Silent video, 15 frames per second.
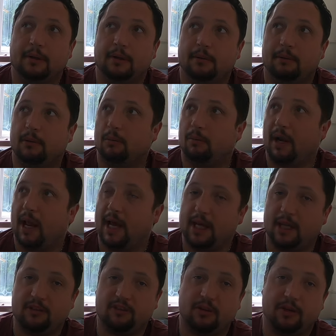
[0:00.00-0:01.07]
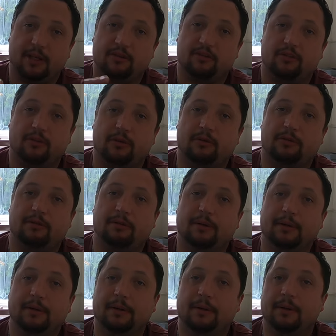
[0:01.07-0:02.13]
Little blades on it and stuff.
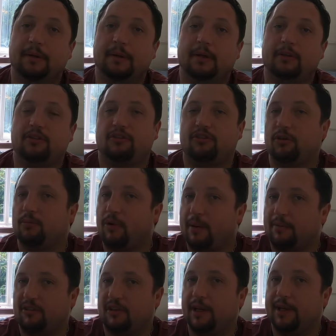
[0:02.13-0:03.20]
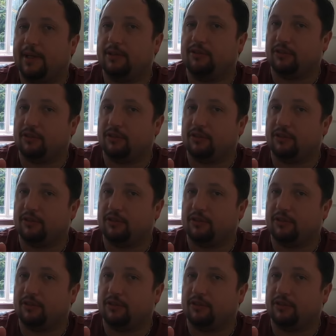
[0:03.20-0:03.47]
So some reptilians that